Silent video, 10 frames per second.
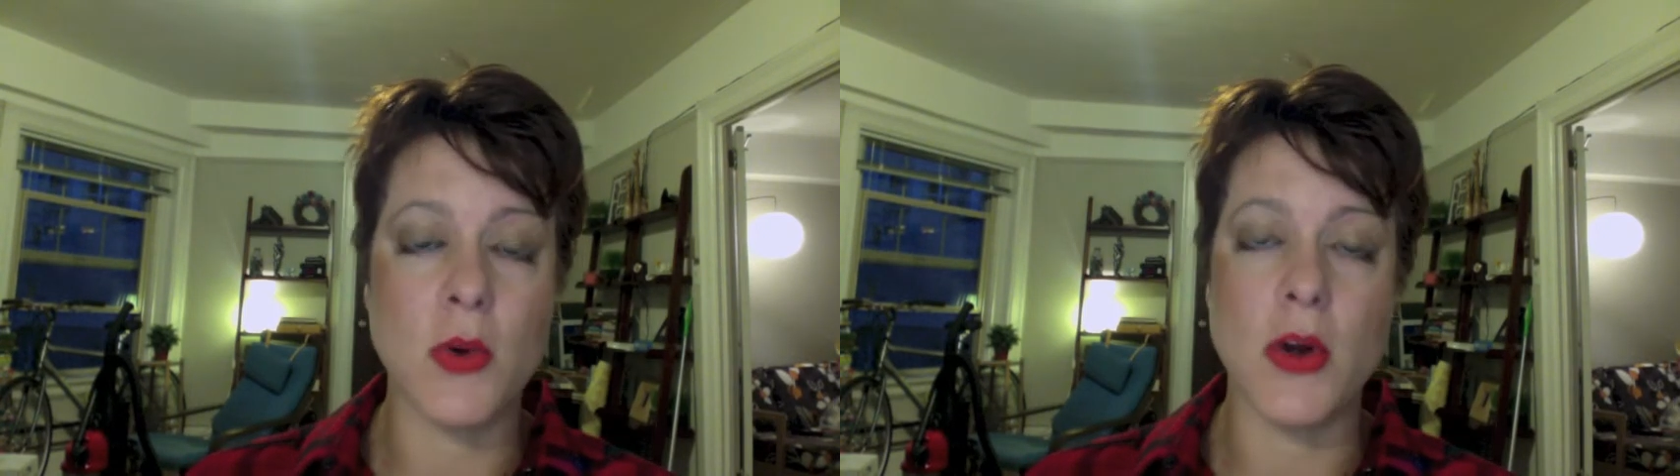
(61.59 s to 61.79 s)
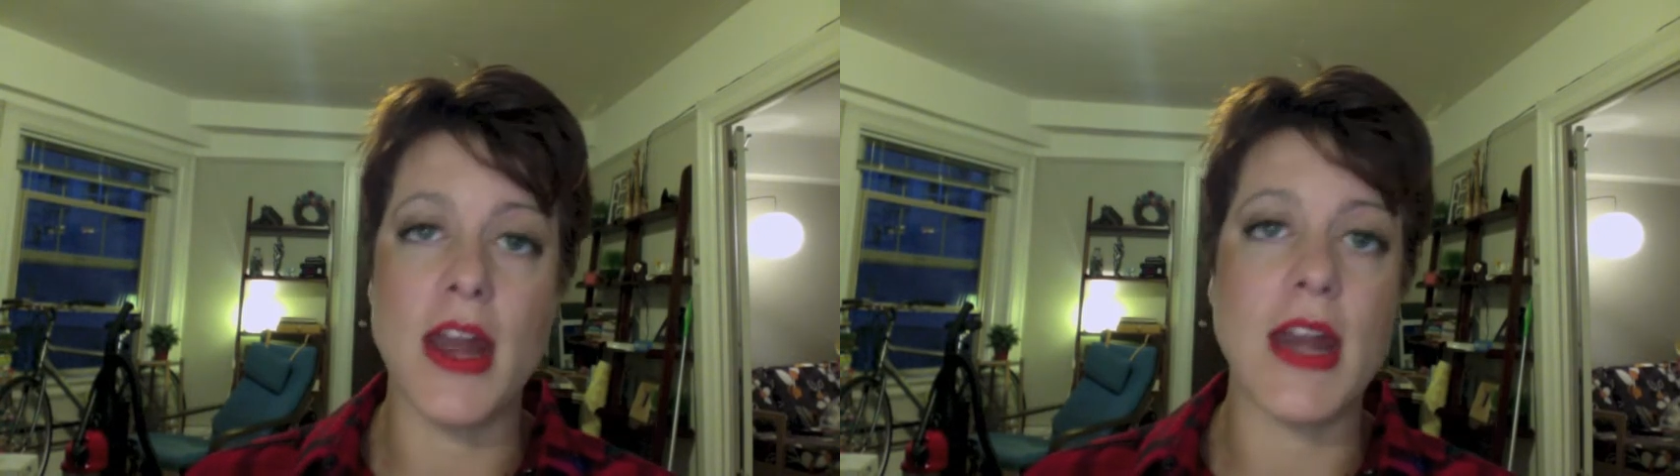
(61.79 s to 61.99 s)

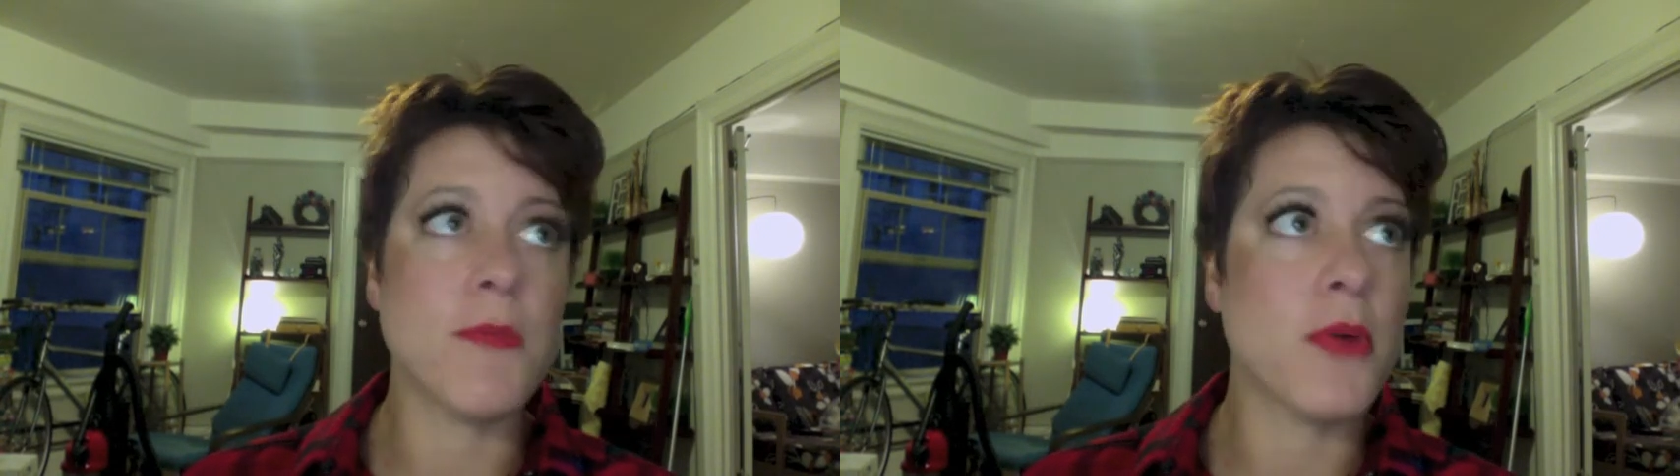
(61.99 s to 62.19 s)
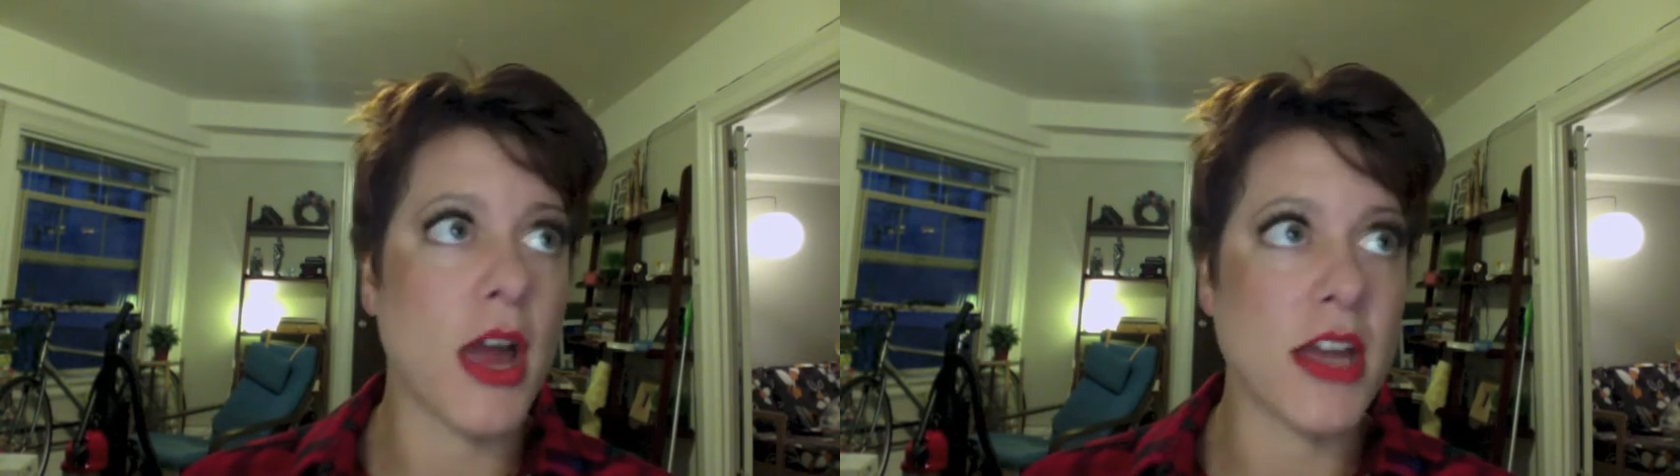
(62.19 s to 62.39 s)
or any
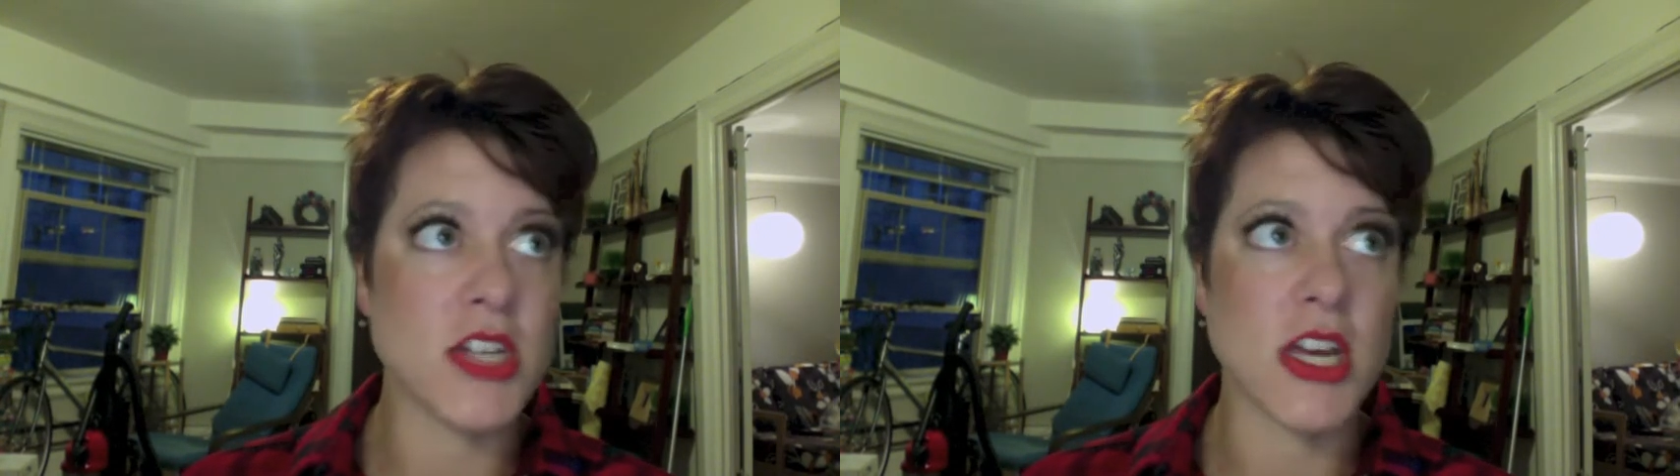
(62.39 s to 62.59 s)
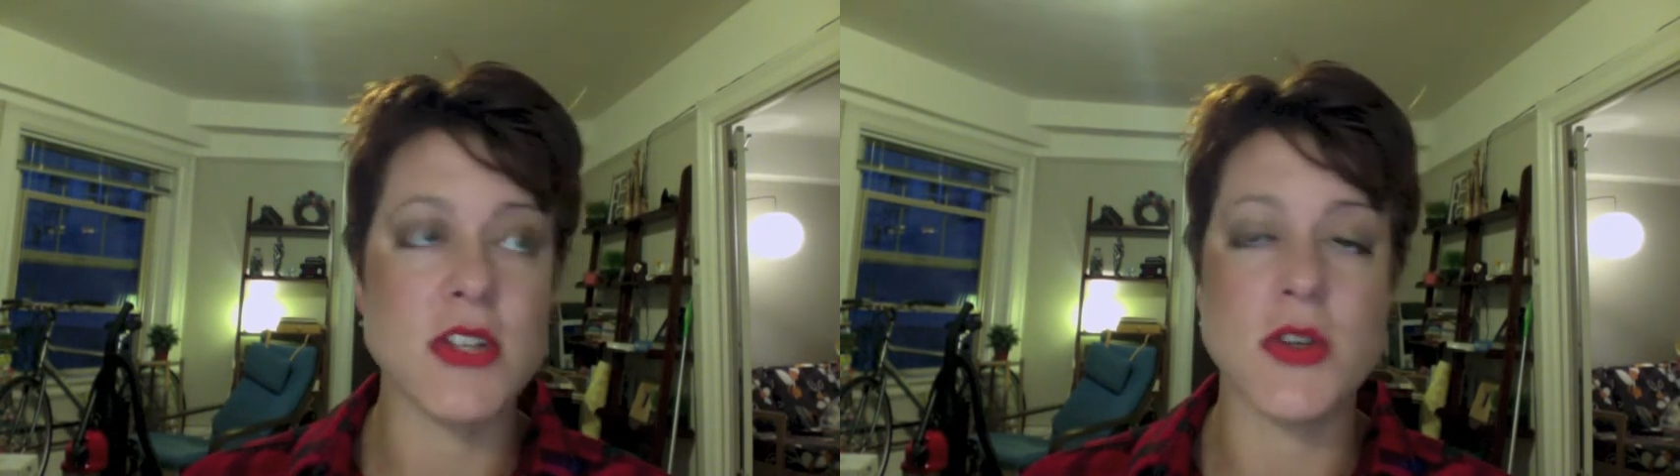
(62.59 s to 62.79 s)

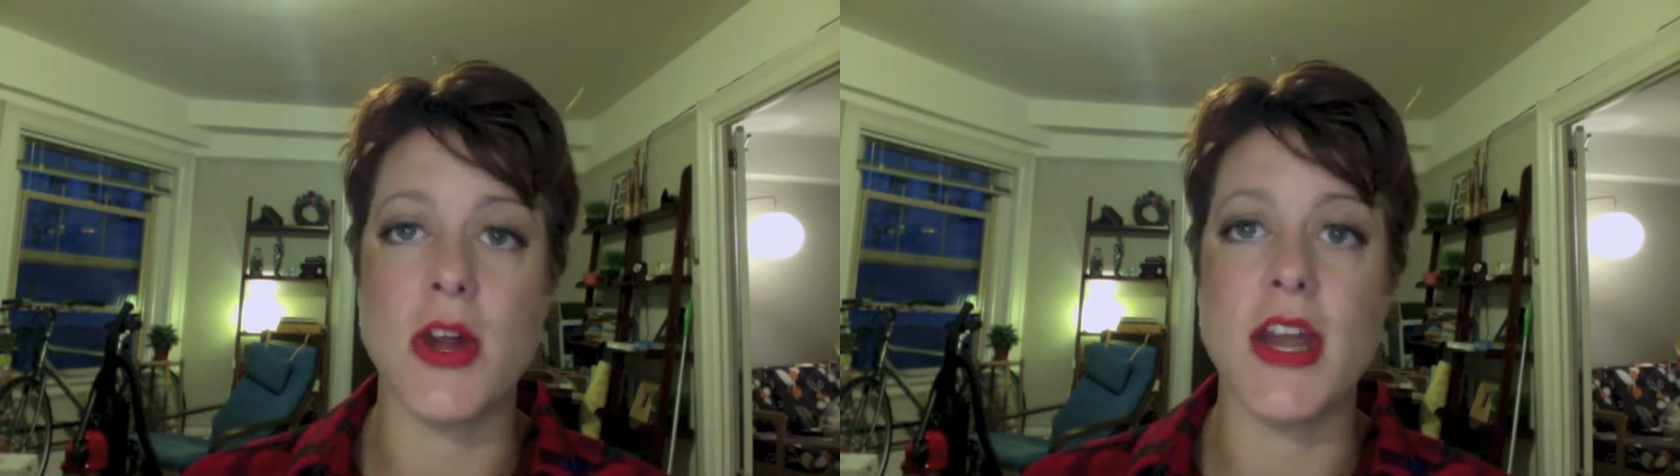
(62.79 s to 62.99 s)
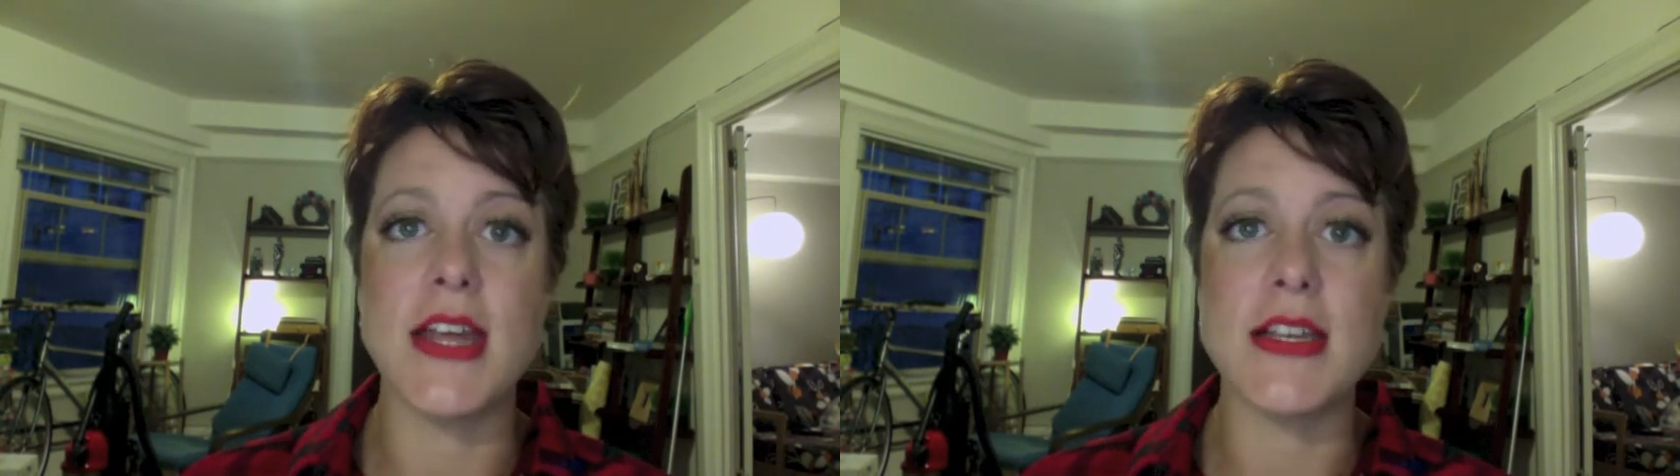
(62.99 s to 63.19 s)
project or
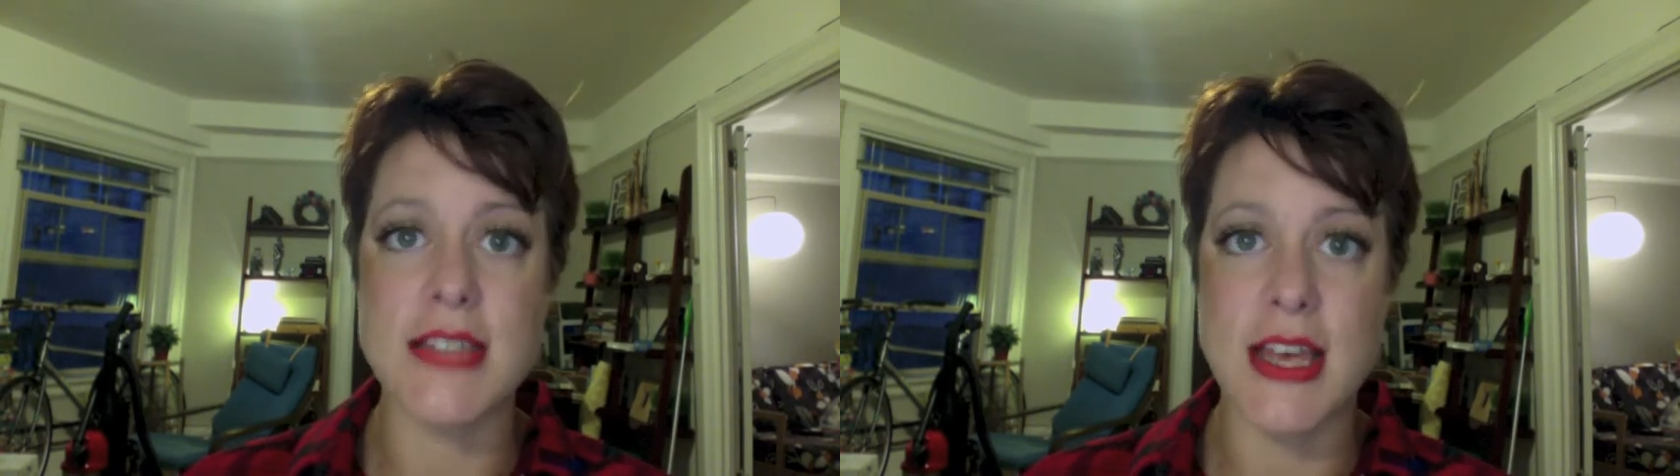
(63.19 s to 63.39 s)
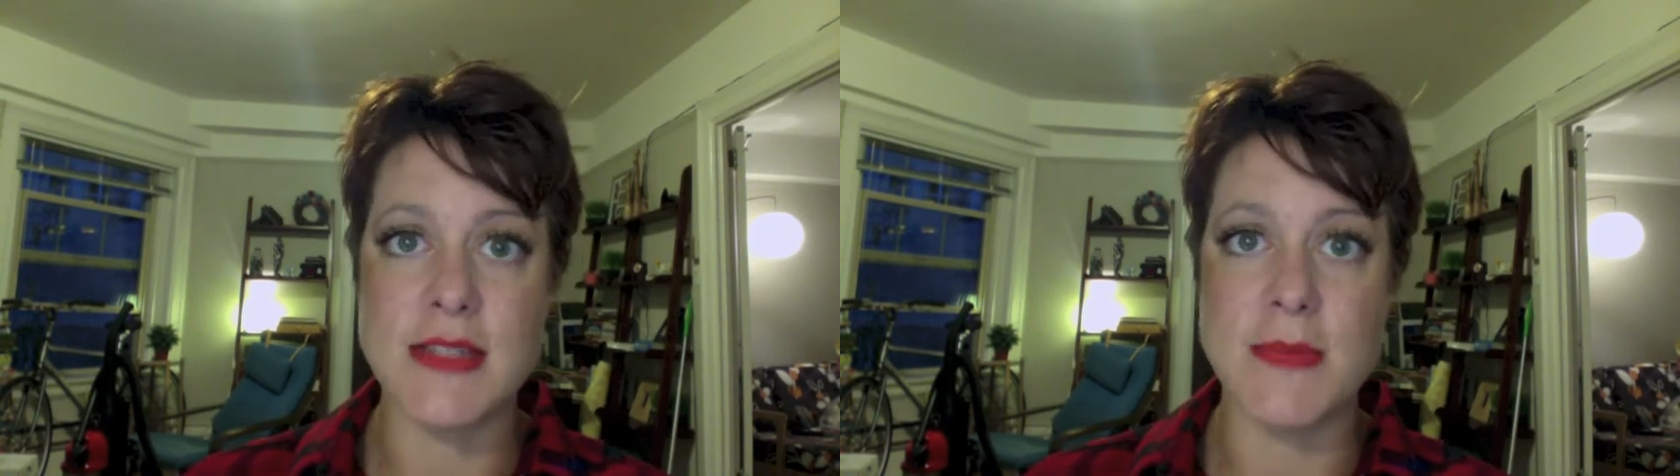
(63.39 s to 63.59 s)
any
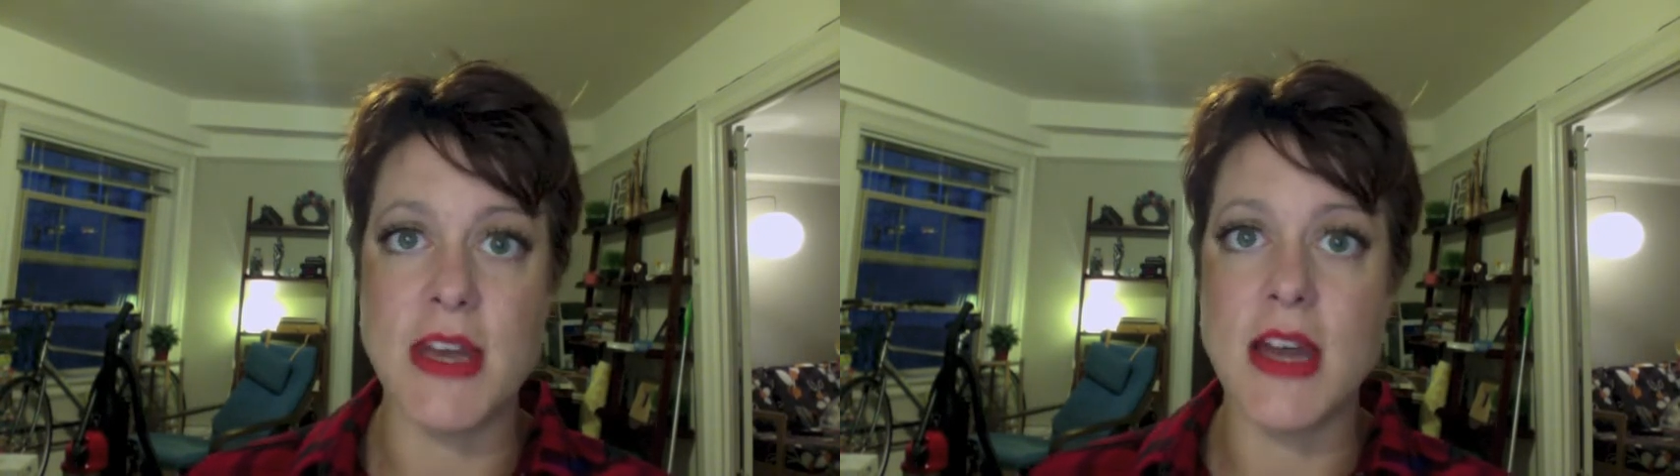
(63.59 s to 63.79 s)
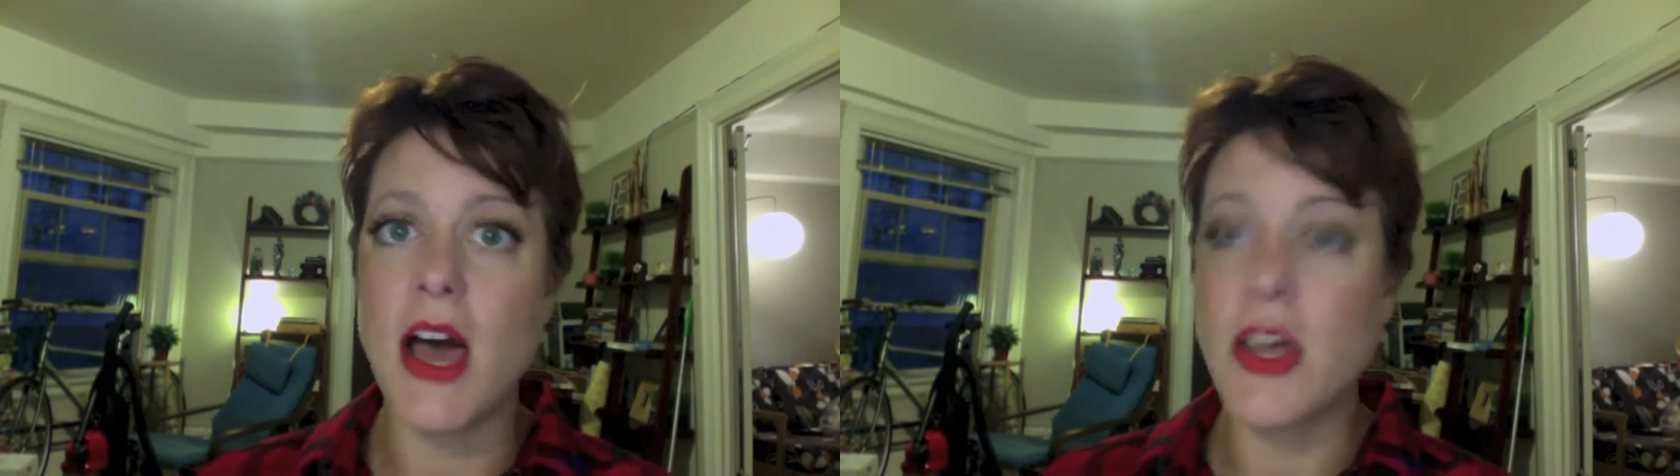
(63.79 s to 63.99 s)
assessment, I'll